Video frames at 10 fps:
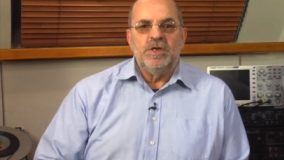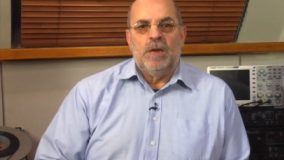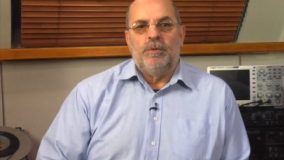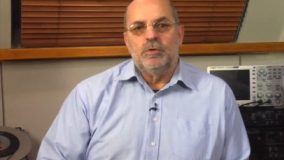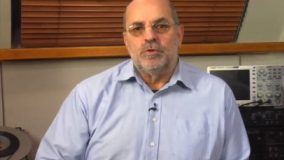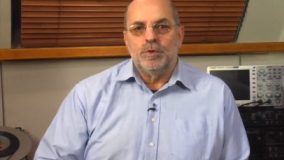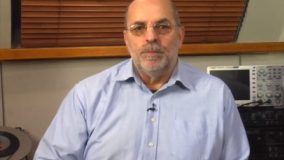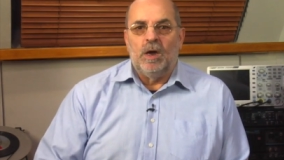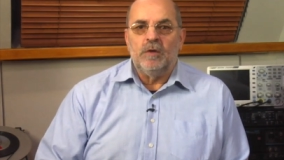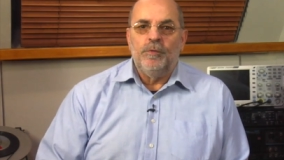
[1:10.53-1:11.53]
tablet or
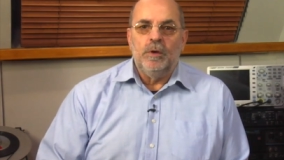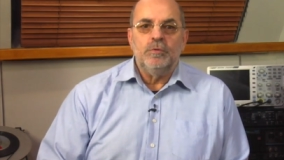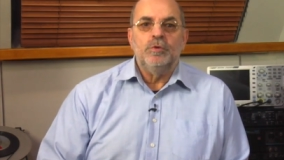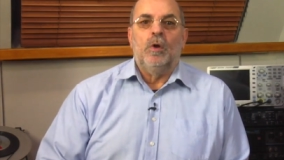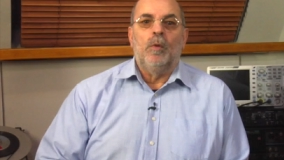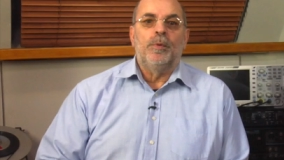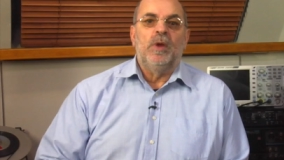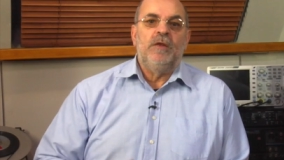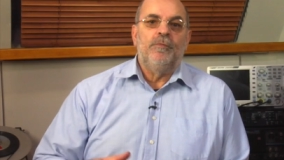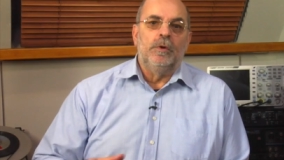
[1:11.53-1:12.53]
smartphone to
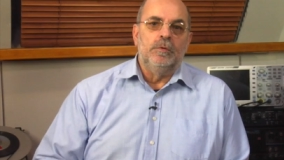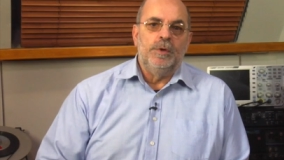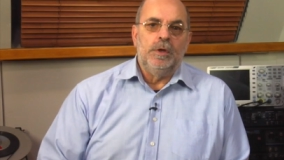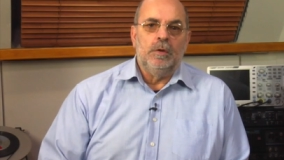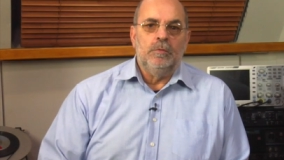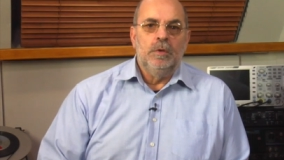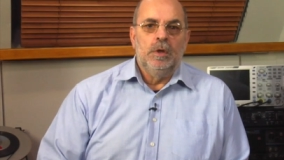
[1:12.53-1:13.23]
operate Volumio.